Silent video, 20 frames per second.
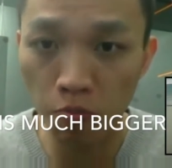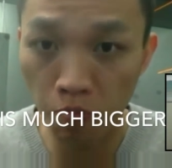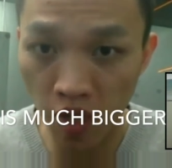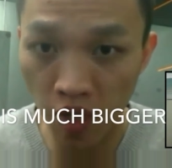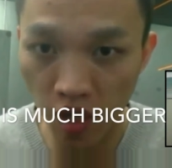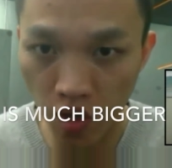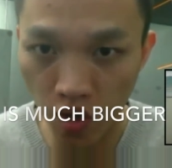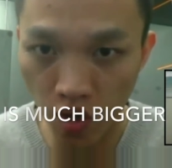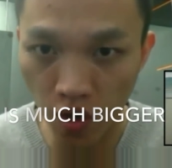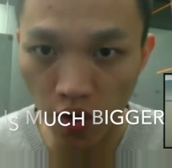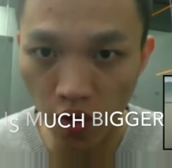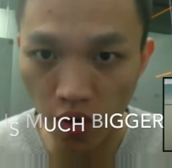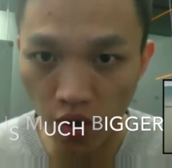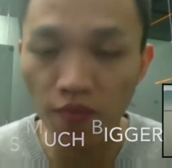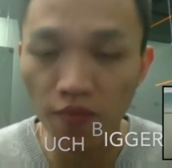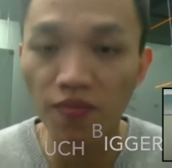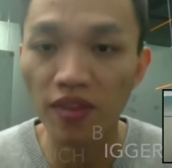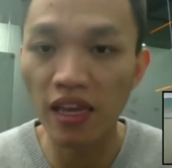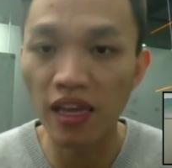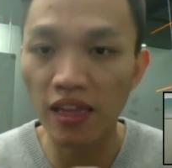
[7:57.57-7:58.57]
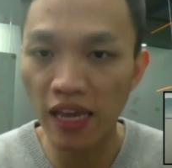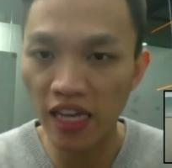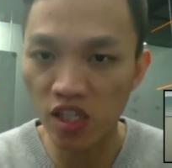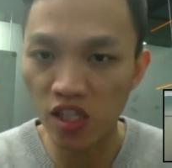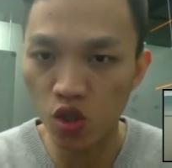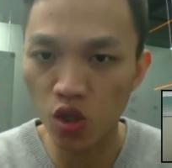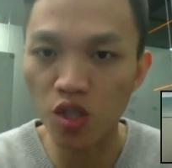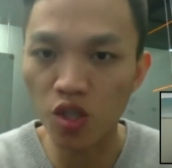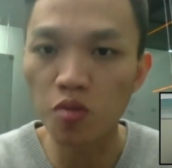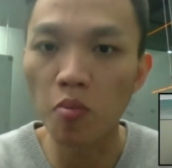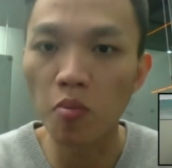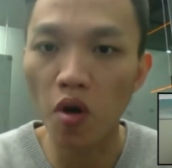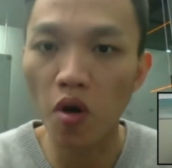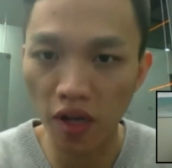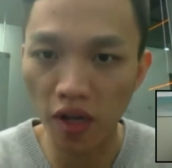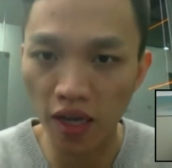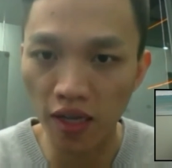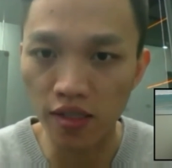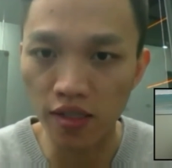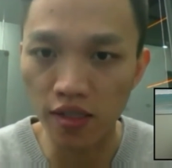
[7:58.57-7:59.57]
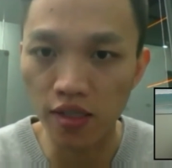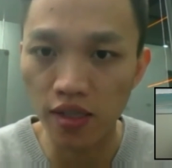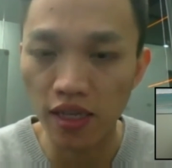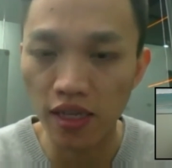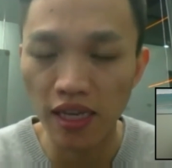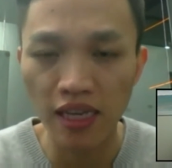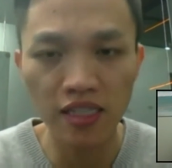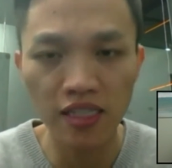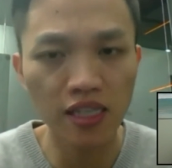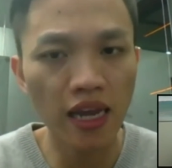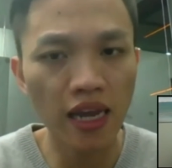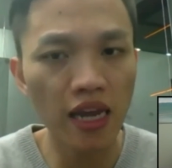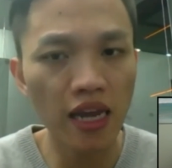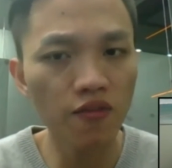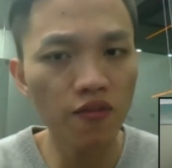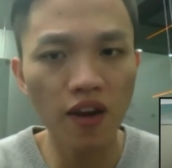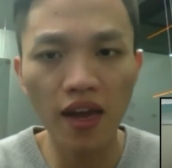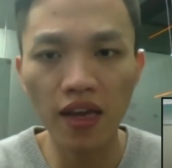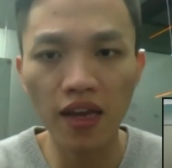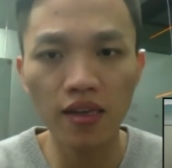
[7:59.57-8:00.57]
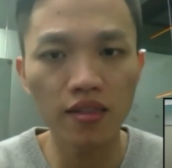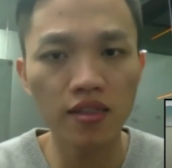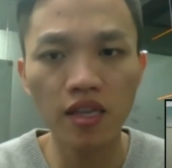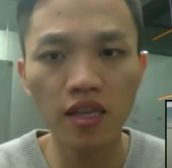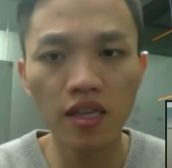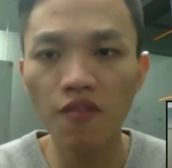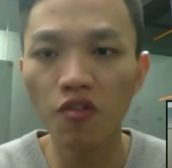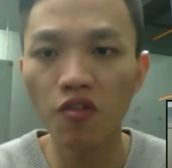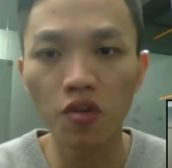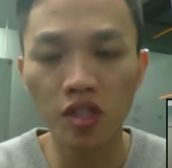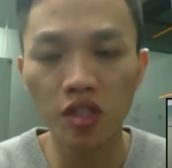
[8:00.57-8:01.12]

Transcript: bigger than the exchange market. It's kind of like several